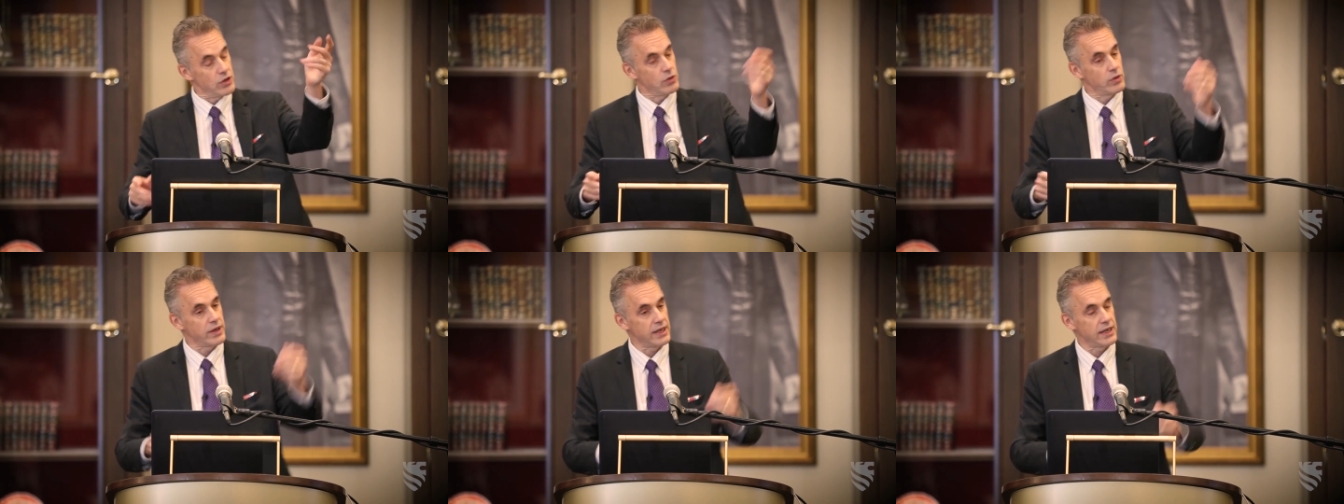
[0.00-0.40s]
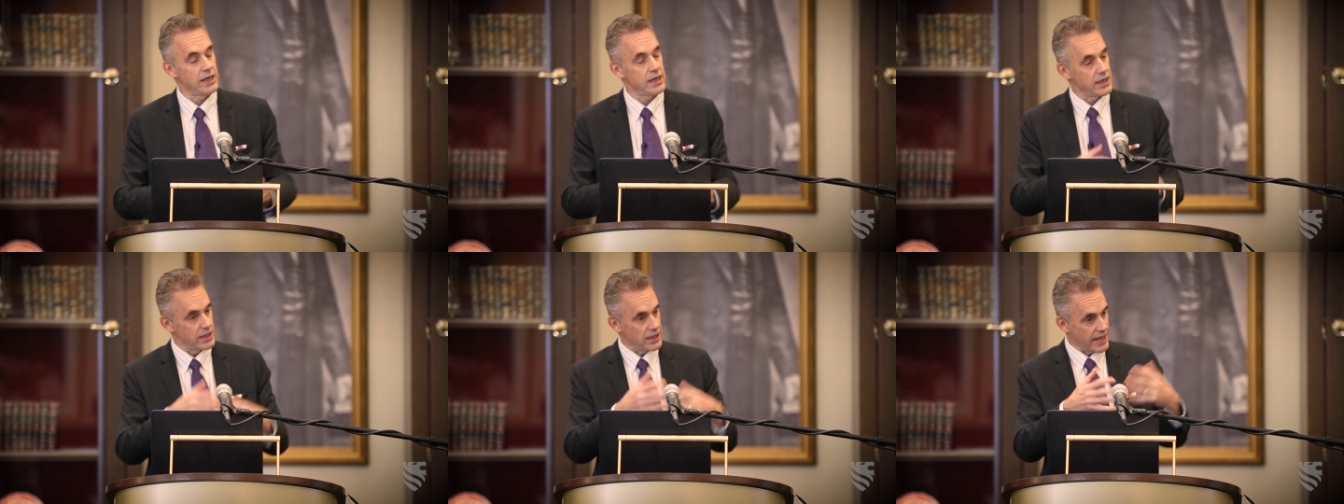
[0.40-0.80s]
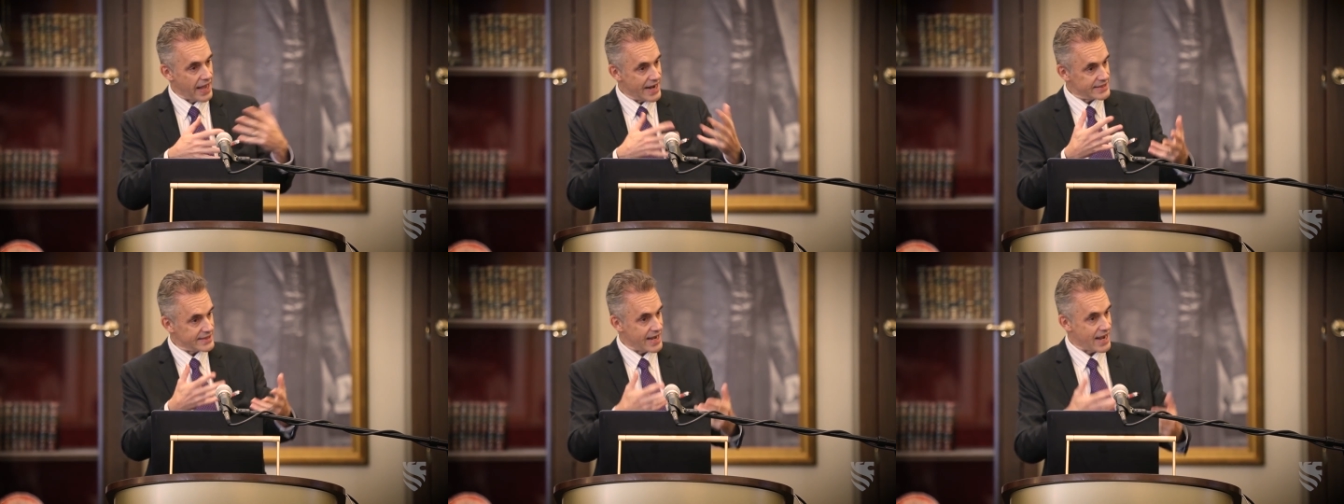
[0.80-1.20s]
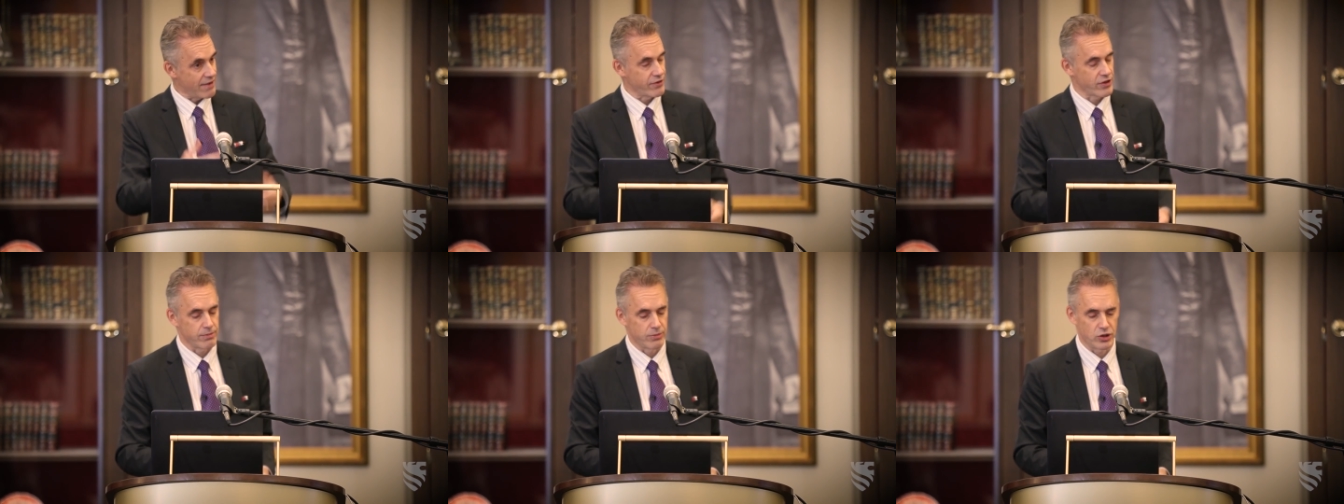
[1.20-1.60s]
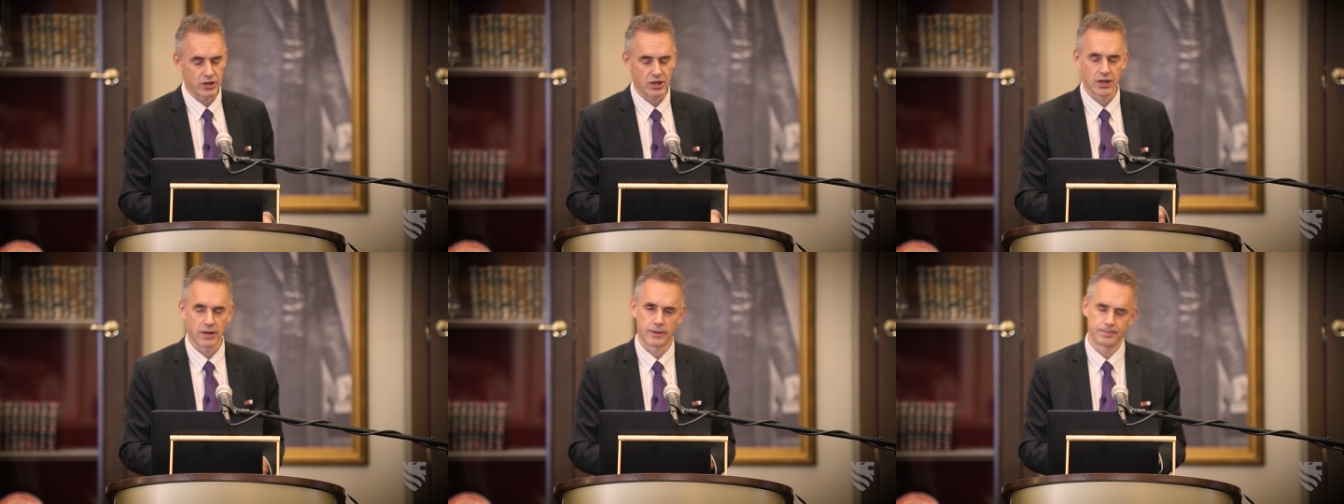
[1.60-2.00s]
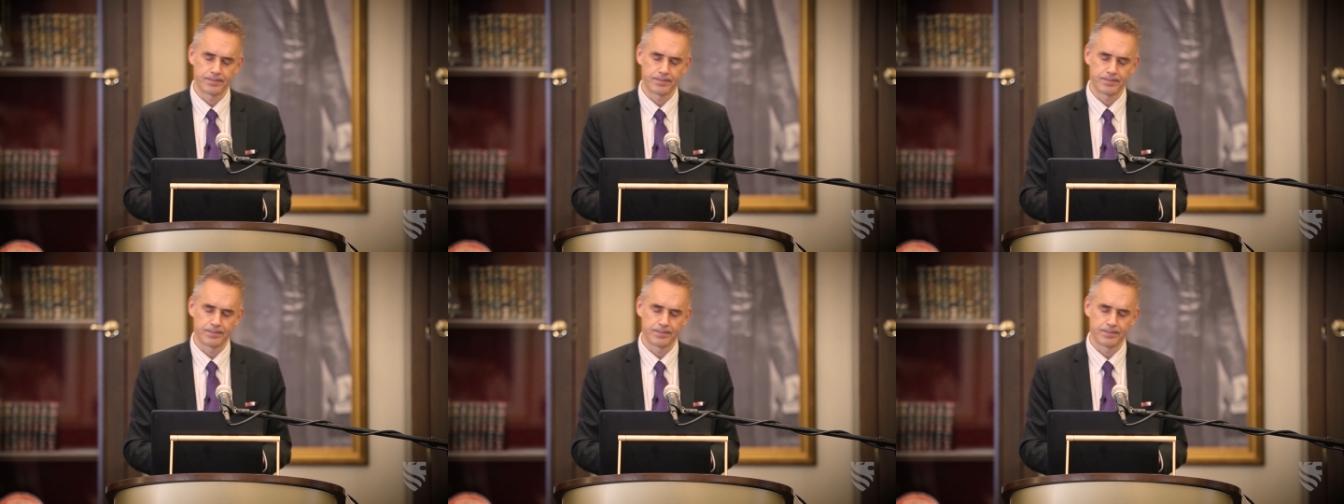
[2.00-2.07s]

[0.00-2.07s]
you know, in the last half of the book,